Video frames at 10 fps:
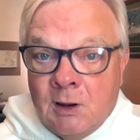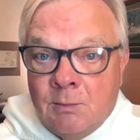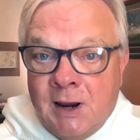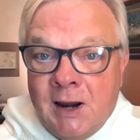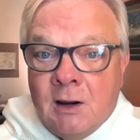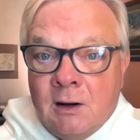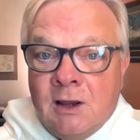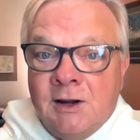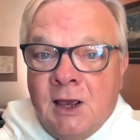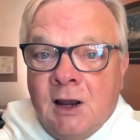make
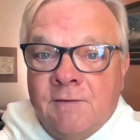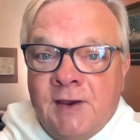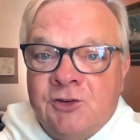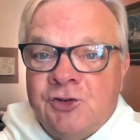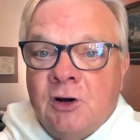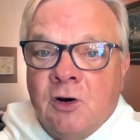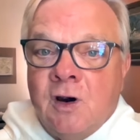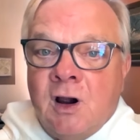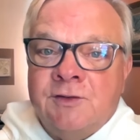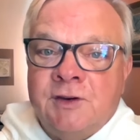an elevation, a
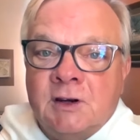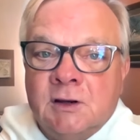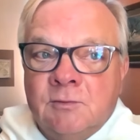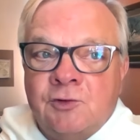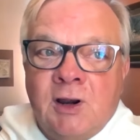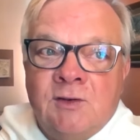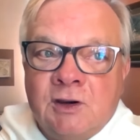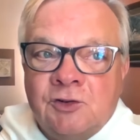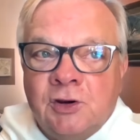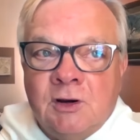crossing, a
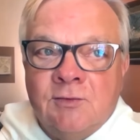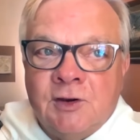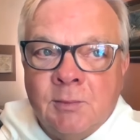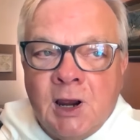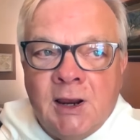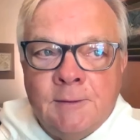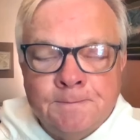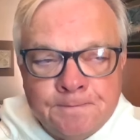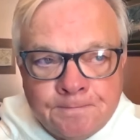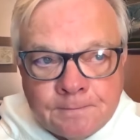transition of some kind.